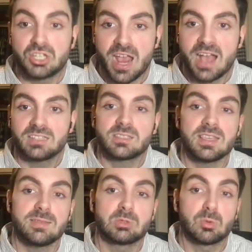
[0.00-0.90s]
Jazz
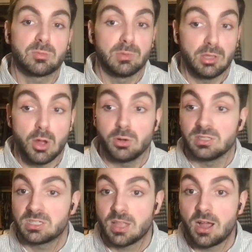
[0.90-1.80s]
teams with Malone
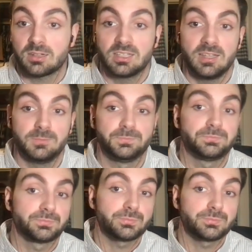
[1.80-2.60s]
and Stockton,